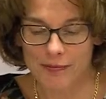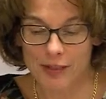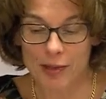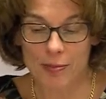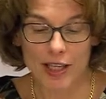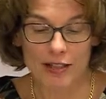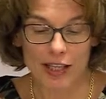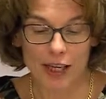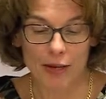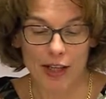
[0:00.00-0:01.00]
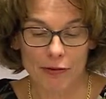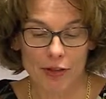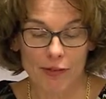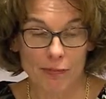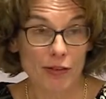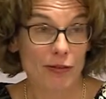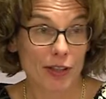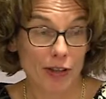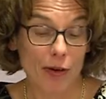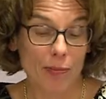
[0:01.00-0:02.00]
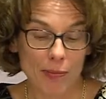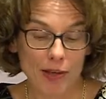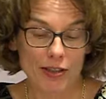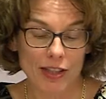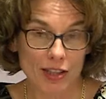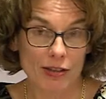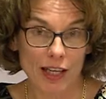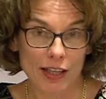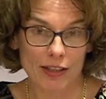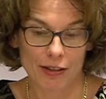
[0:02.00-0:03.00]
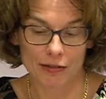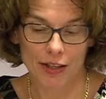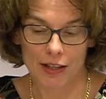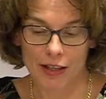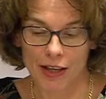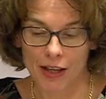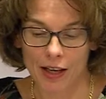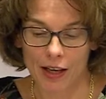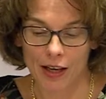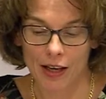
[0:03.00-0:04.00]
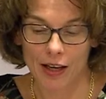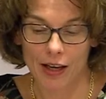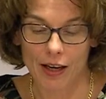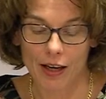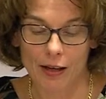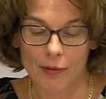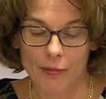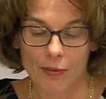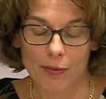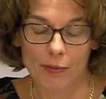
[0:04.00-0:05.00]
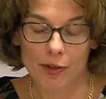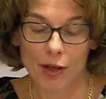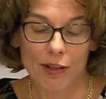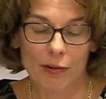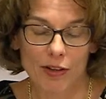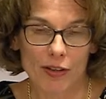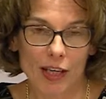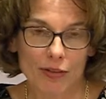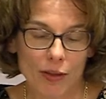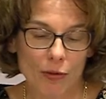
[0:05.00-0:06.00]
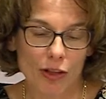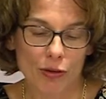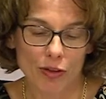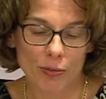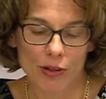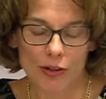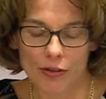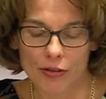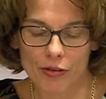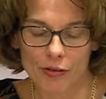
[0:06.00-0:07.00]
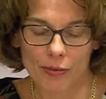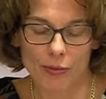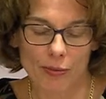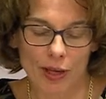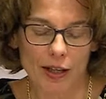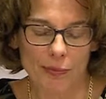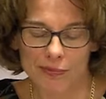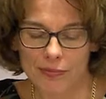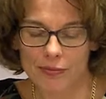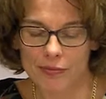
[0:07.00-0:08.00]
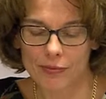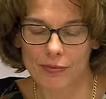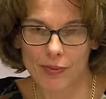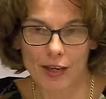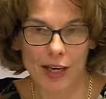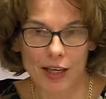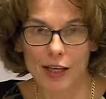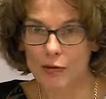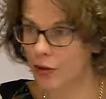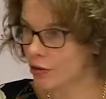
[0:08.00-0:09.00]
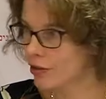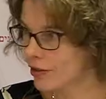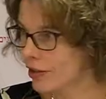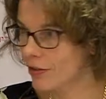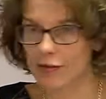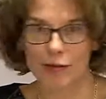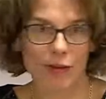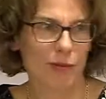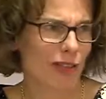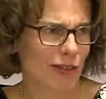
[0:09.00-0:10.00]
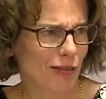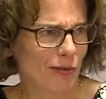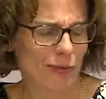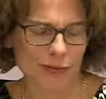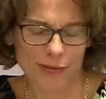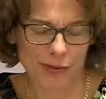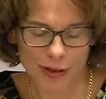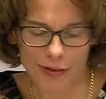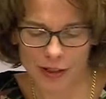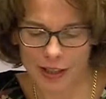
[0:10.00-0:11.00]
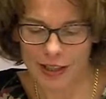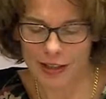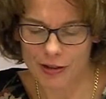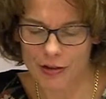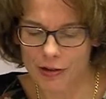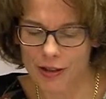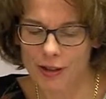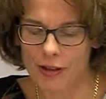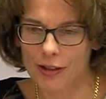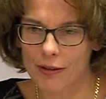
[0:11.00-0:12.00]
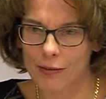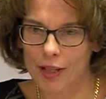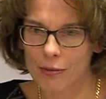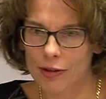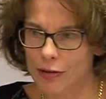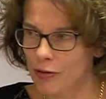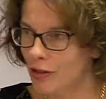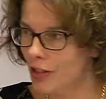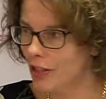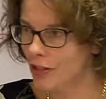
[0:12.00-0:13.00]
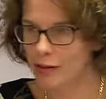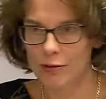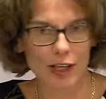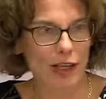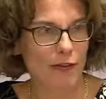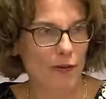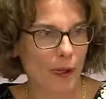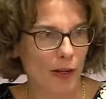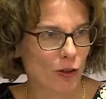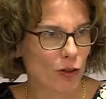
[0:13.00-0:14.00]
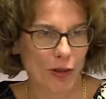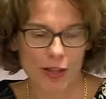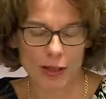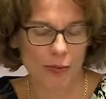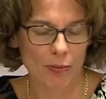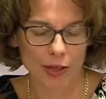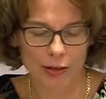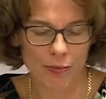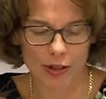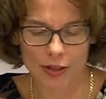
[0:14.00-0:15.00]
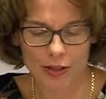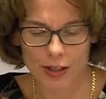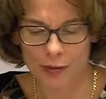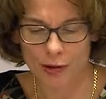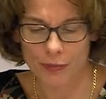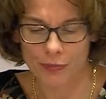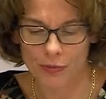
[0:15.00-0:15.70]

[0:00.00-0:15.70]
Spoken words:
This means that I will have to give up my Belgian nationality, in fact. The only reason I actually want to do is because, well, I can't vote. I feel like I should be able to vote in the country where I live. I don't know anything about Belgian politics anymore.